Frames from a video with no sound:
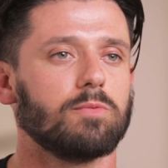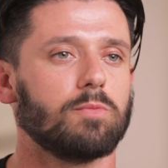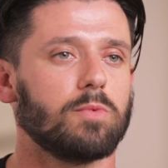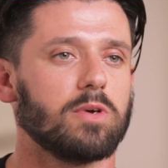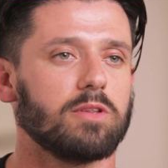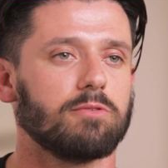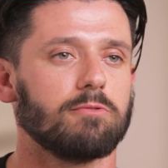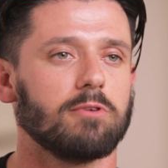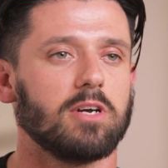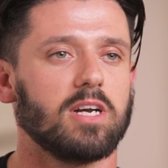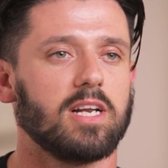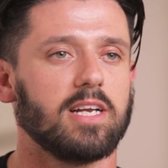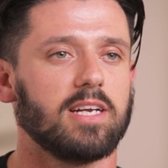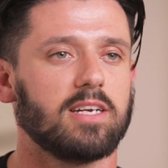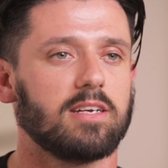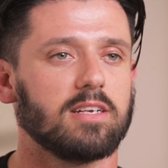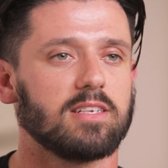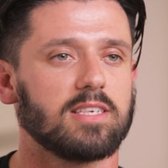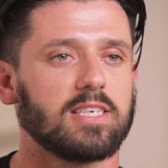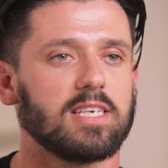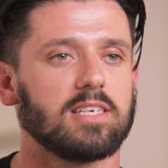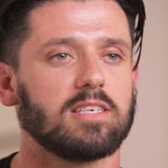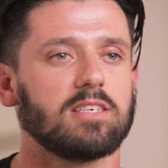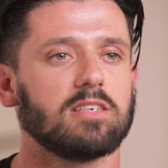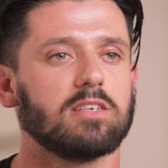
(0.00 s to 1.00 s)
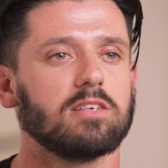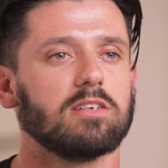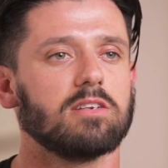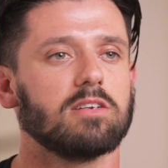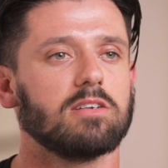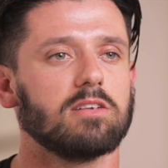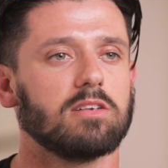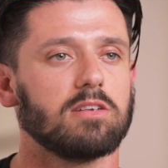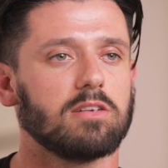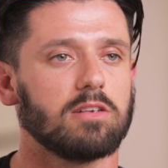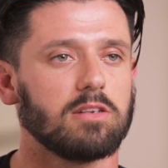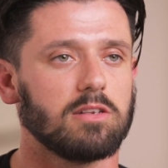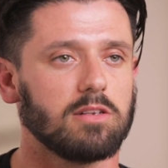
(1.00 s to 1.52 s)
with really
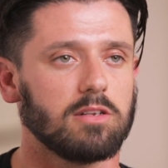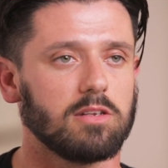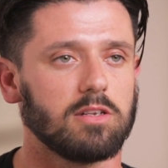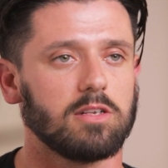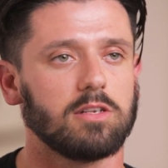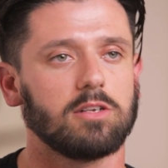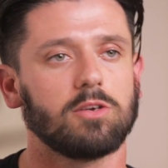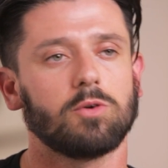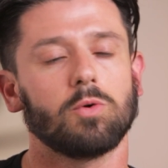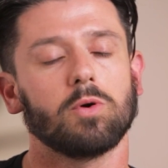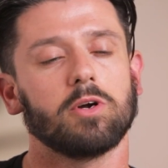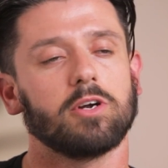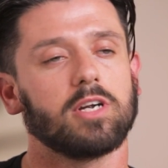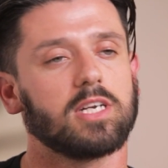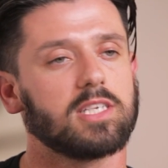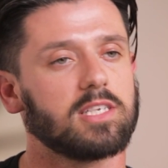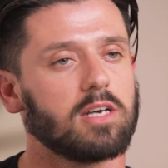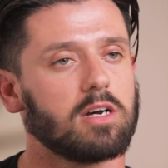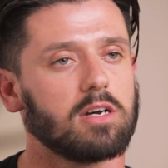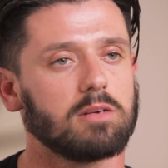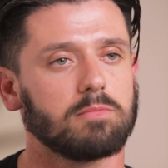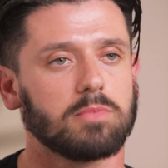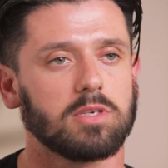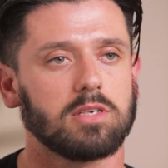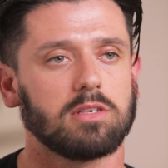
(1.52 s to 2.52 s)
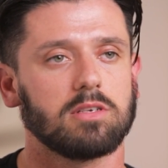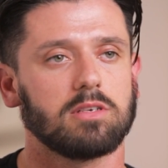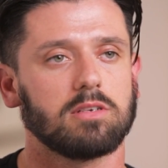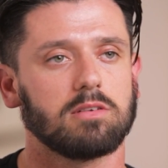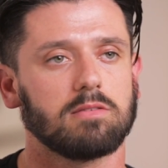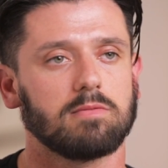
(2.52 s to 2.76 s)
consistent query times.